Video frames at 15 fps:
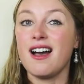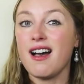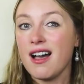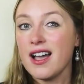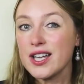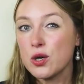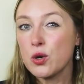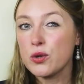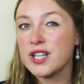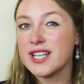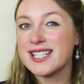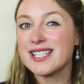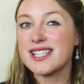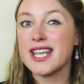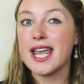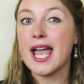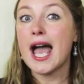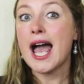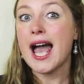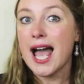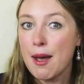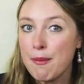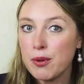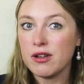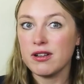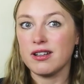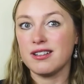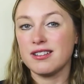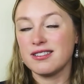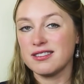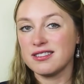I call this the apple